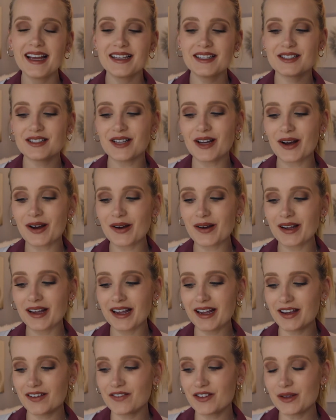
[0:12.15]
So
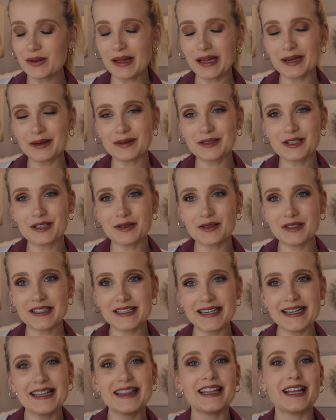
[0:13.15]
if you like what you
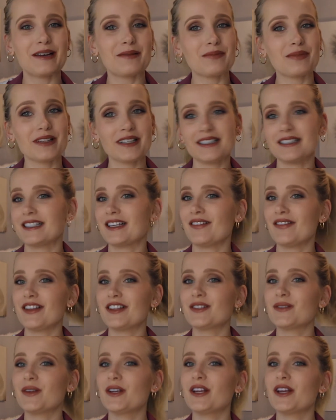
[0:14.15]
see, then please give
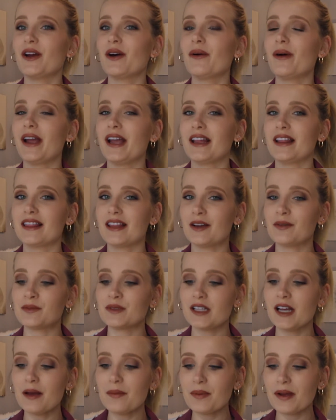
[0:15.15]
this video a
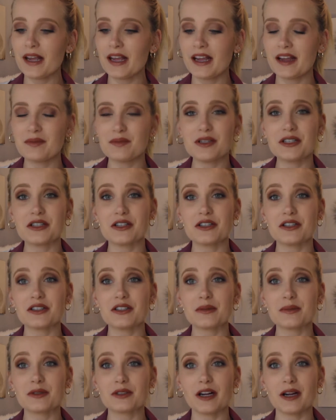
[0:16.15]
thumbs up and be sure to
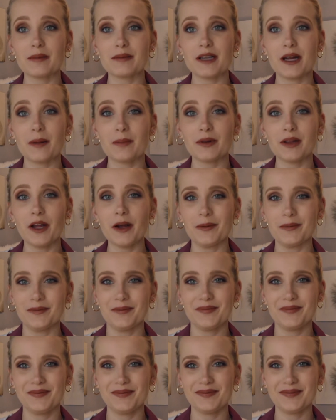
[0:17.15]
subscribe down below.
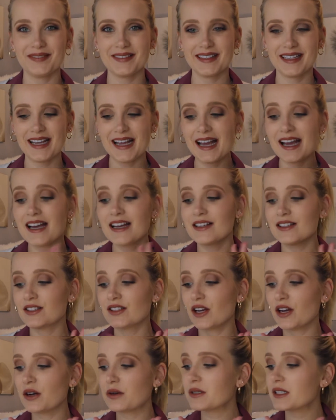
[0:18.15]

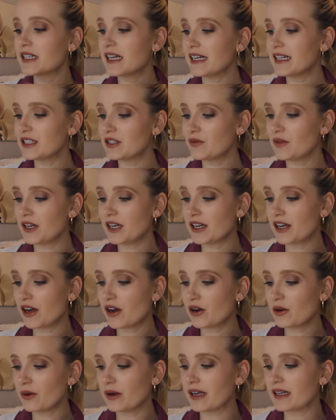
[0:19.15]
So today's
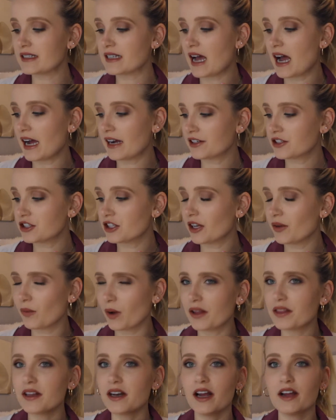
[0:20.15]
video is actually
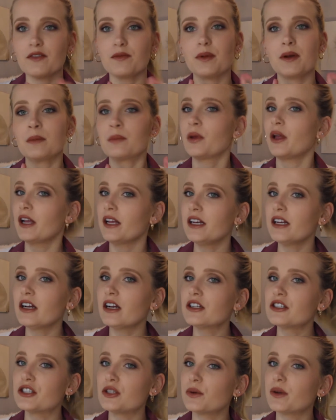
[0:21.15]
one that I've been planning
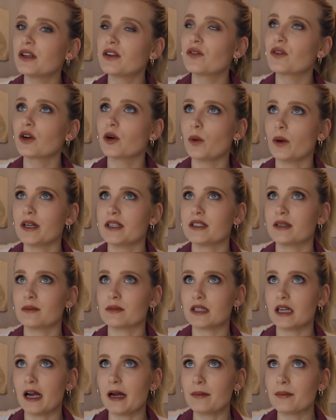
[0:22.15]
on doing for quite some
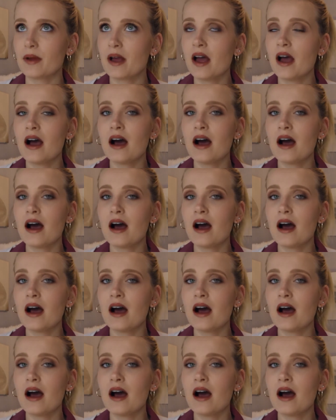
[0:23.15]
time.